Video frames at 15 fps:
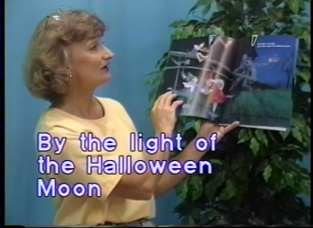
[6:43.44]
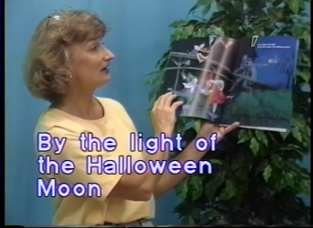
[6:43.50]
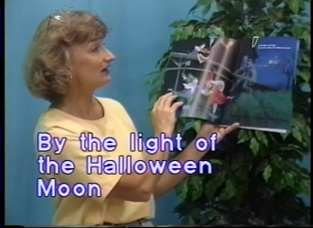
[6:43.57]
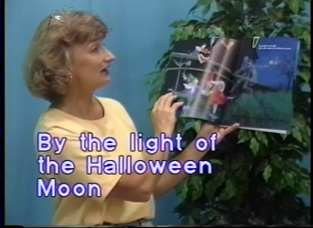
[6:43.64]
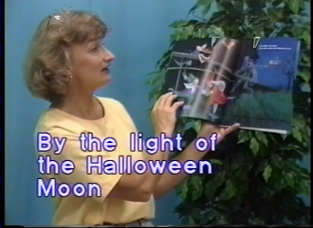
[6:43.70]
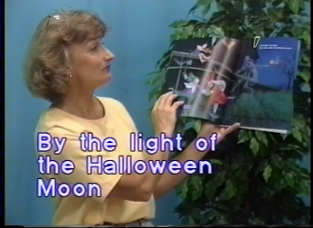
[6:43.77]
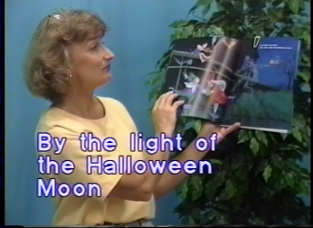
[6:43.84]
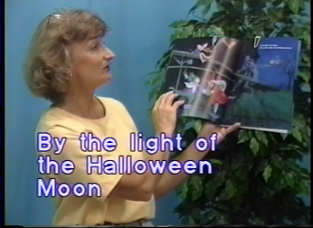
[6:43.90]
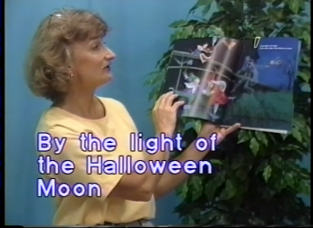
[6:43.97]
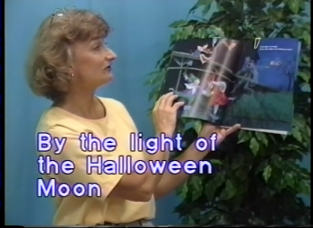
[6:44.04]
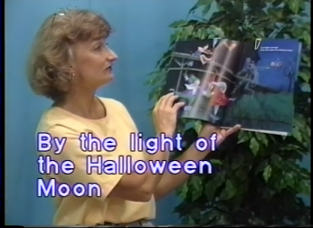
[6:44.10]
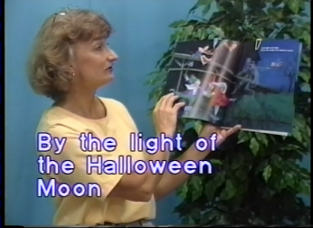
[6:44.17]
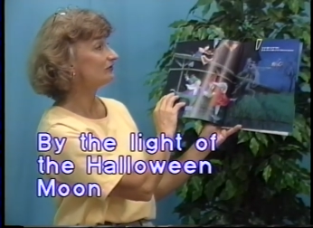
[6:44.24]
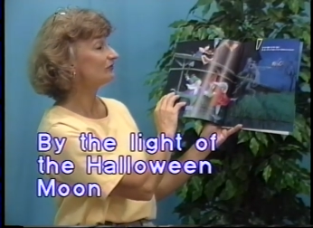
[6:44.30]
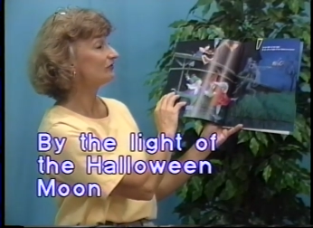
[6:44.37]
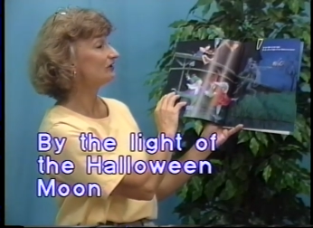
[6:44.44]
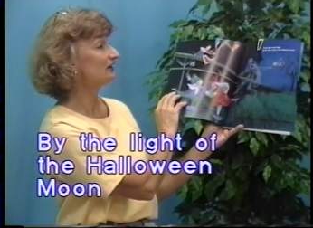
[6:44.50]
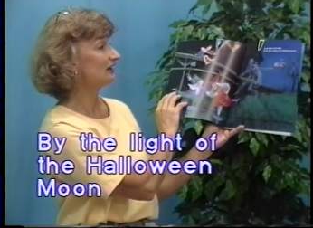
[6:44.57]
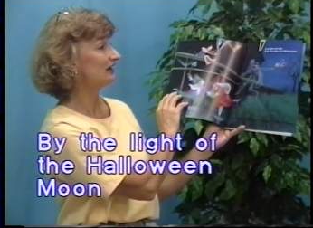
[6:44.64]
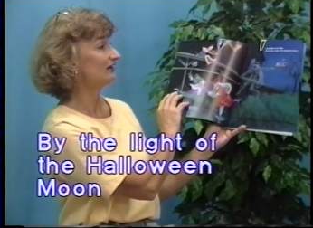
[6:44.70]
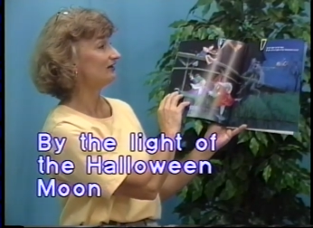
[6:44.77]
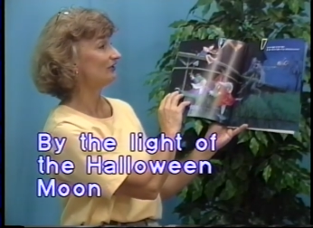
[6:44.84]
the light, by the silvery
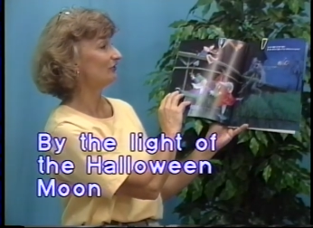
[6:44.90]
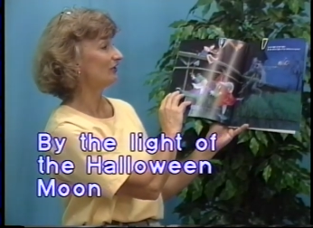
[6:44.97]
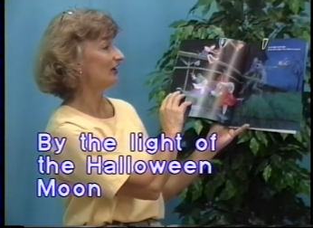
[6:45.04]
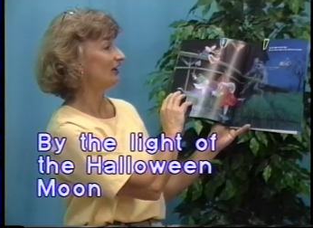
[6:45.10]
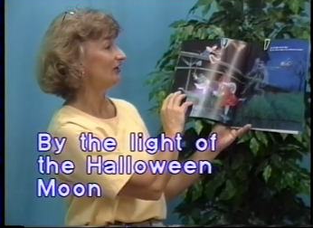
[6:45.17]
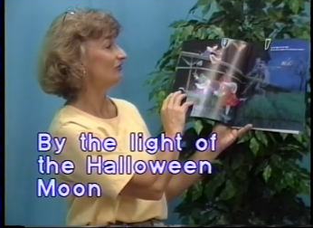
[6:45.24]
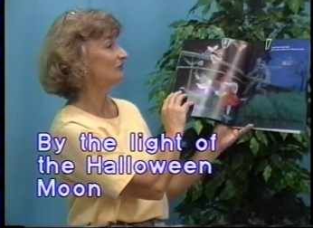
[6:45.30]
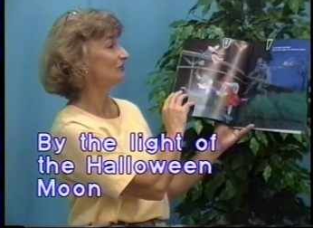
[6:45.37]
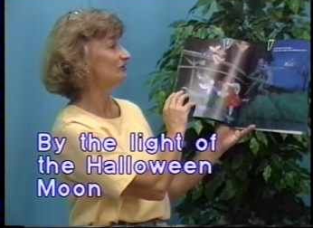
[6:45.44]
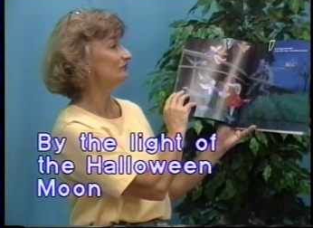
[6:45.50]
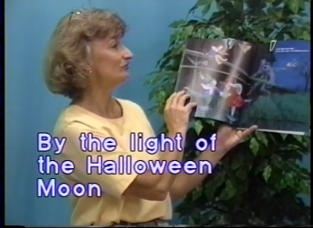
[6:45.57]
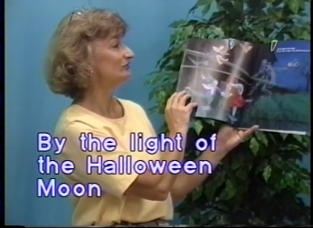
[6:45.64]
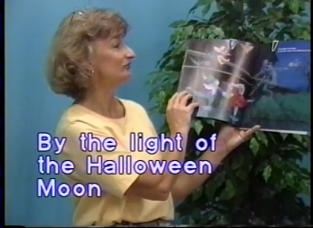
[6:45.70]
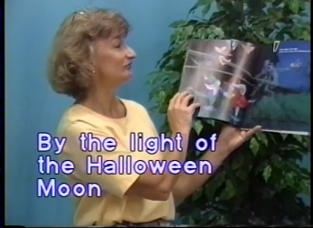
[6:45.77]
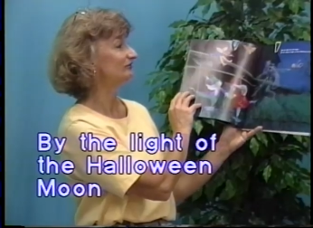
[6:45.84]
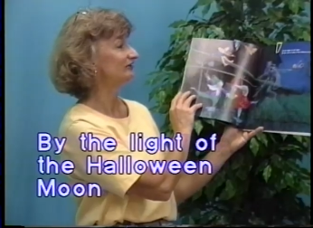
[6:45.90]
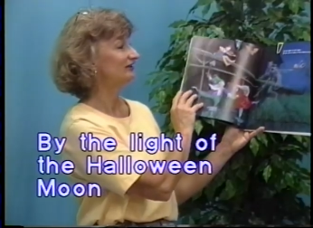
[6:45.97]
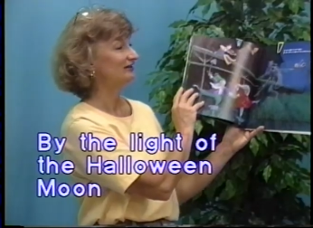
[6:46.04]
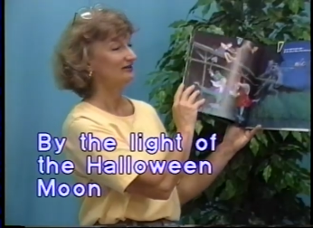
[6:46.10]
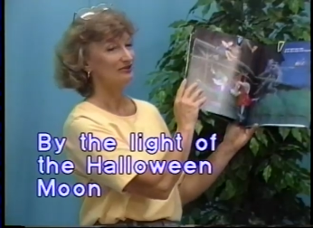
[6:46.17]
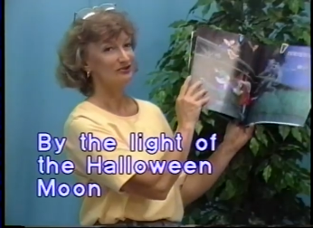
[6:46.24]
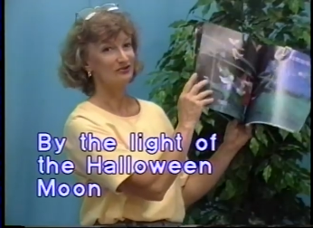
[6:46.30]
light of the Halloween moon.
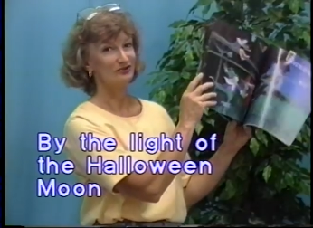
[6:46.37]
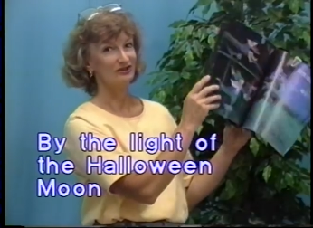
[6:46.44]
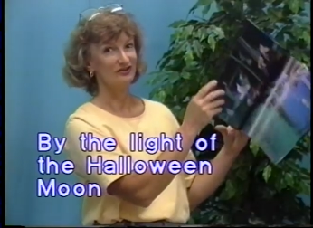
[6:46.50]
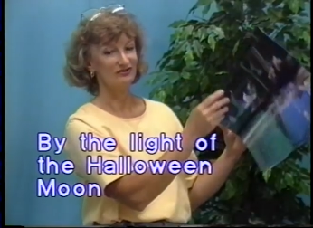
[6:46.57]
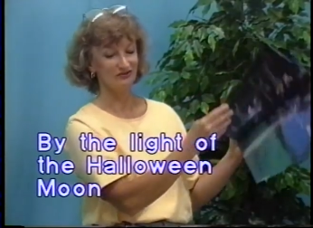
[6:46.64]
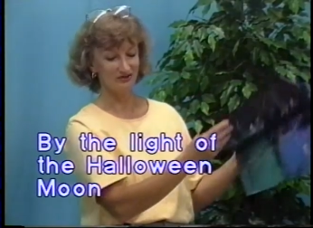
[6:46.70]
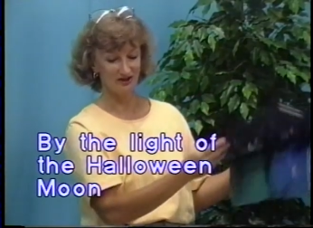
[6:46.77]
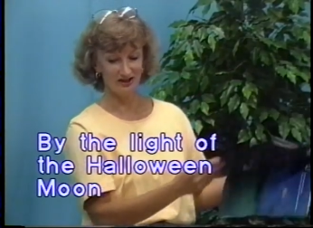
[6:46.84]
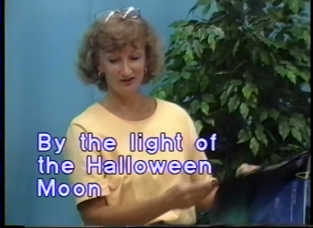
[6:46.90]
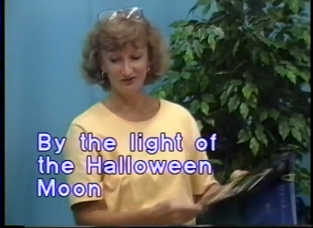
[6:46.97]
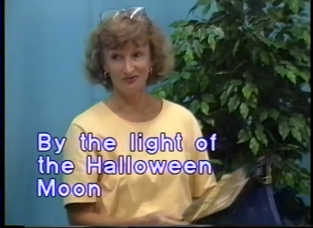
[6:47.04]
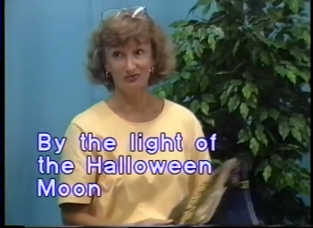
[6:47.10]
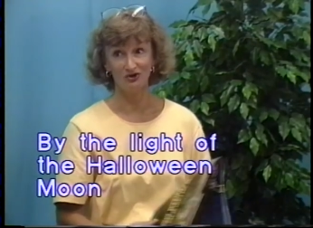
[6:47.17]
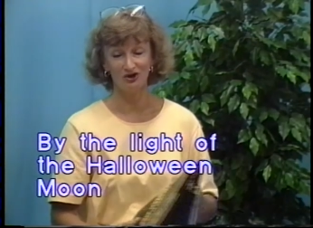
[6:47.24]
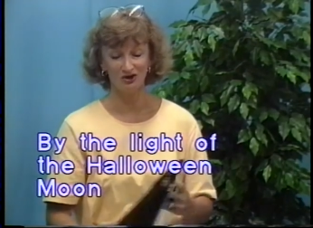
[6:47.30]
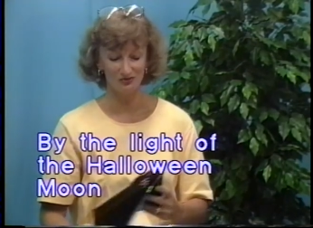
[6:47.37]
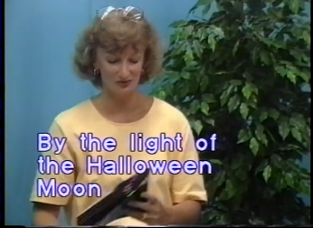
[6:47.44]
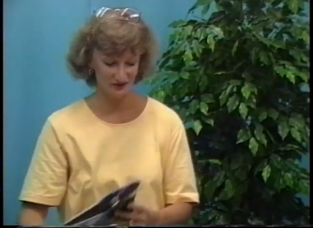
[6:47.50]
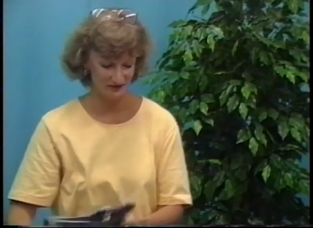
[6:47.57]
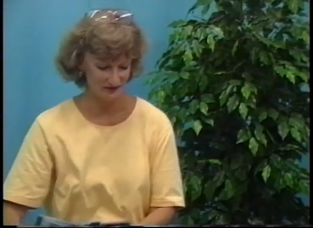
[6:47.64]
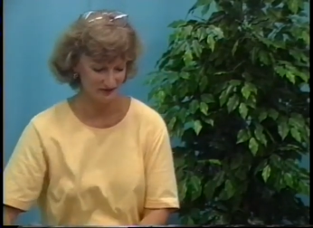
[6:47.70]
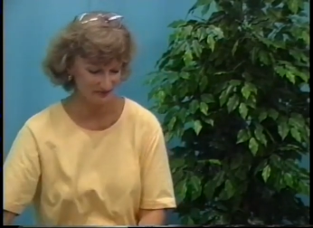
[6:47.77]
Oh, kids could have a ball
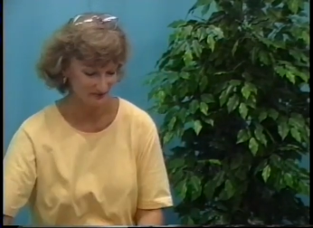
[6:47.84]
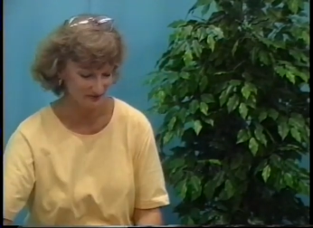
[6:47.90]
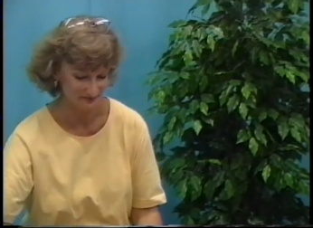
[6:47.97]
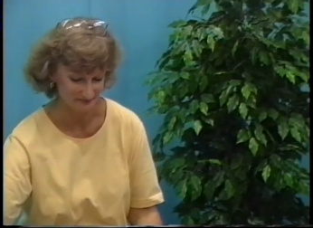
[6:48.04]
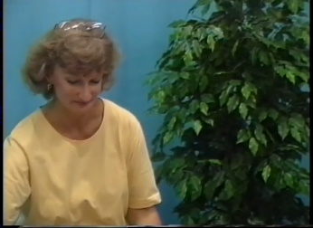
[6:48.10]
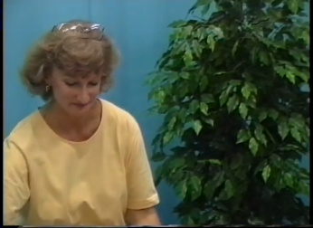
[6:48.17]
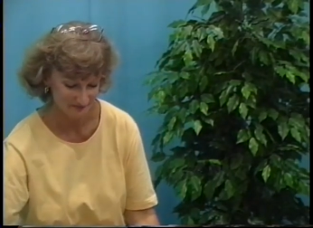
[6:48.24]
with this one.